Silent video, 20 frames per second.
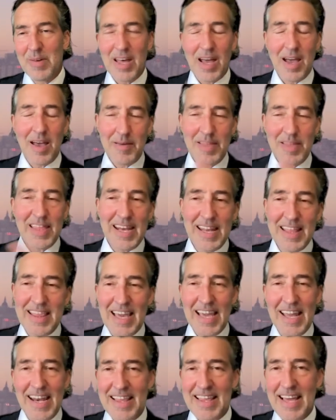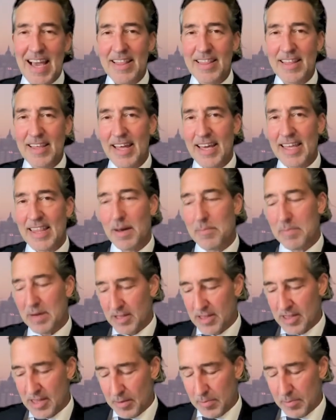they didn't say it exactly like that, but
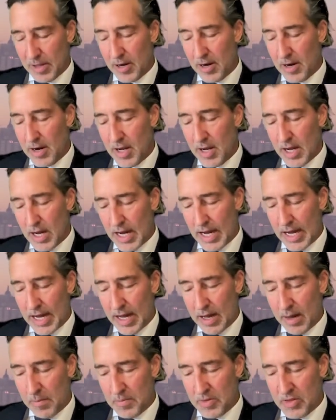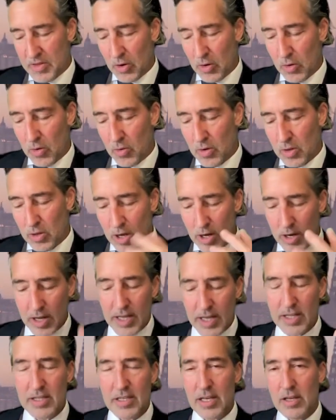it's similar. So Klarna
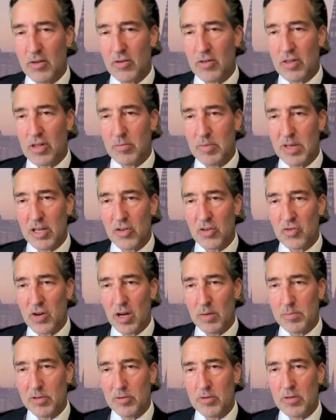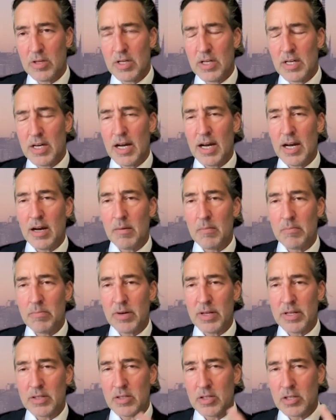continues to be in trouble.
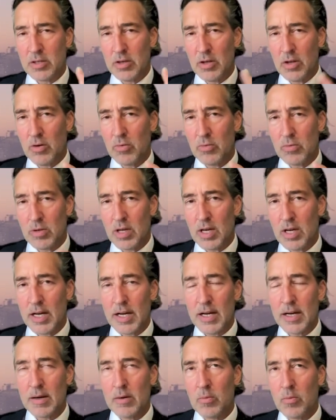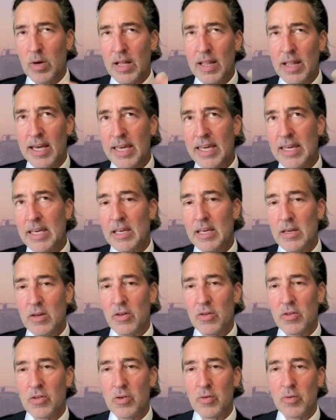But to note, while IKEA
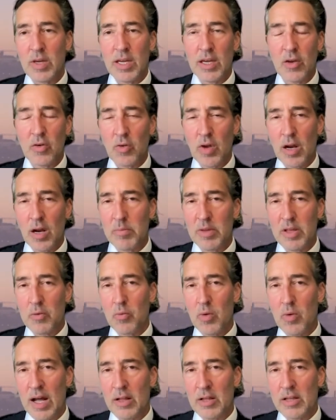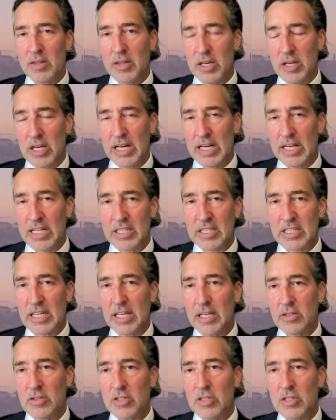is doing incredibly well in the United
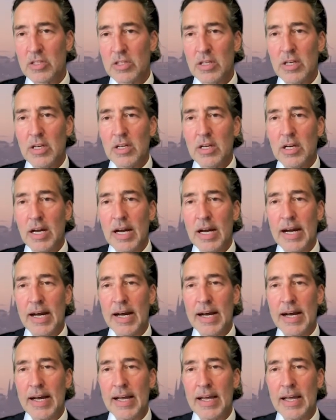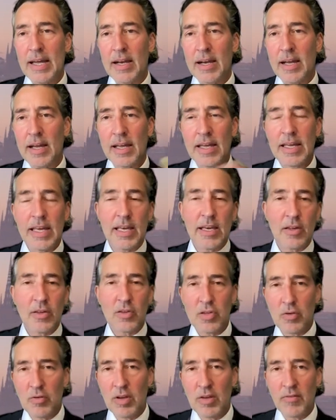States, and IKEA
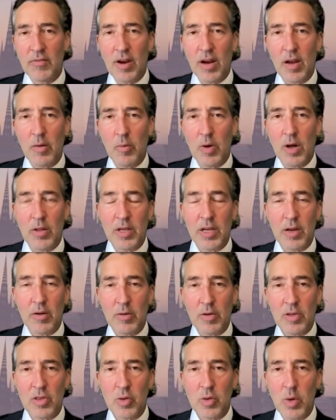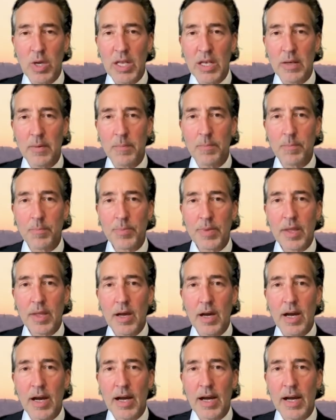is doing very well here in Sweden,
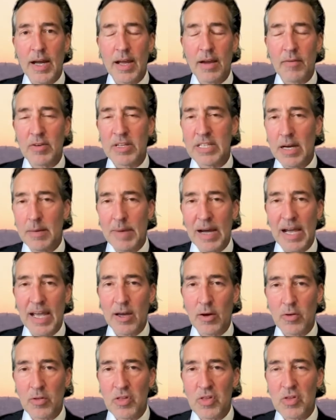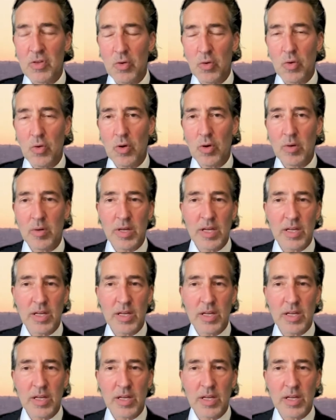every time I go to the store,